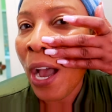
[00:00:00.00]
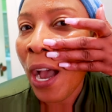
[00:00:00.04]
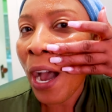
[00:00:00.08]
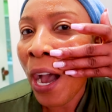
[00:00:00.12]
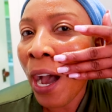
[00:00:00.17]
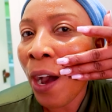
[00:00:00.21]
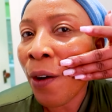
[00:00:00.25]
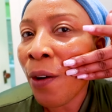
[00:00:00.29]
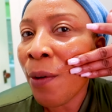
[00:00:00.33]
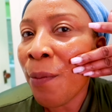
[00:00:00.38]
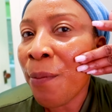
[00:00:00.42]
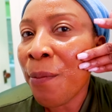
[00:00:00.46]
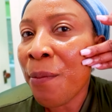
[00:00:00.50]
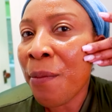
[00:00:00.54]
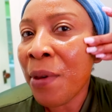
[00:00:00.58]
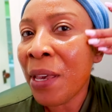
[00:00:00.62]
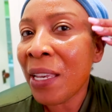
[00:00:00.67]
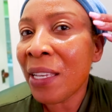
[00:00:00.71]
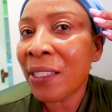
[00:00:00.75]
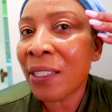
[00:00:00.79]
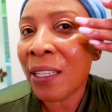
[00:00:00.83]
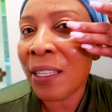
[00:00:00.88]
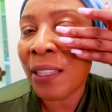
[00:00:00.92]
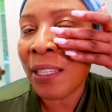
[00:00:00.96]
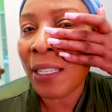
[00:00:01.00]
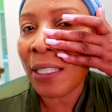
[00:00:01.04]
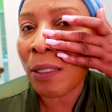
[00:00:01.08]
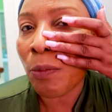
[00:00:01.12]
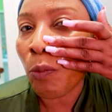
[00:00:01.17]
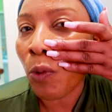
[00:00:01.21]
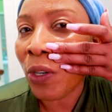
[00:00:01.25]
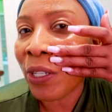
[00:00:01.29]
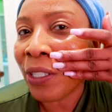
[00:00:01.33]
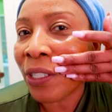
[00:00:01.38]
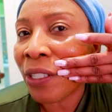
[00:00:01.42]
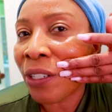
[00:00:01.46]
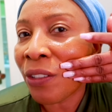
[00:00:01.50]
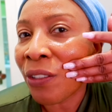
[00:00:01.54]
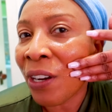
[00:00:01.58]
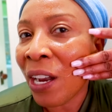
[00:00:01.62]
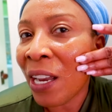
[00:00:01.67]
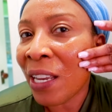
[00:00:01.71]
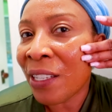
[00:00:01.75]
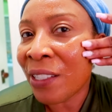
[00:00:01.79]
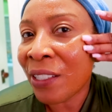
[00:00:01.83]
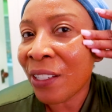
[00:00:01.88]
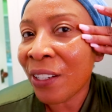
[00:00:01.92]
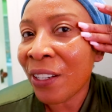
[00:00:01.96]
how amazing this
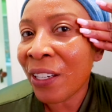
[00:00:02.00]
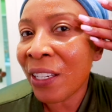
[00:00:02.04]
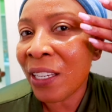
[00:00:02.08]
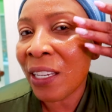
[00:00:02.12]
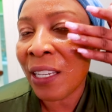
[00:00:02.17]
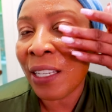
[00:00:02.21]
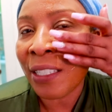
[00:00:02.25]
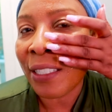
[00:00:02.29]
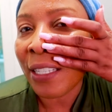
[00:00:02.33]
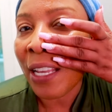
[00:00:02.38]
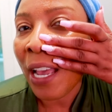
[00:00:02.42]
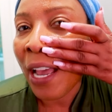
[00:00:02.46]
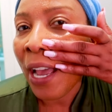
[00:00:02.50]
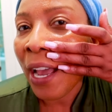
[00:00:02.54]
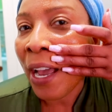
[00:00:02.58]
moisturizer is.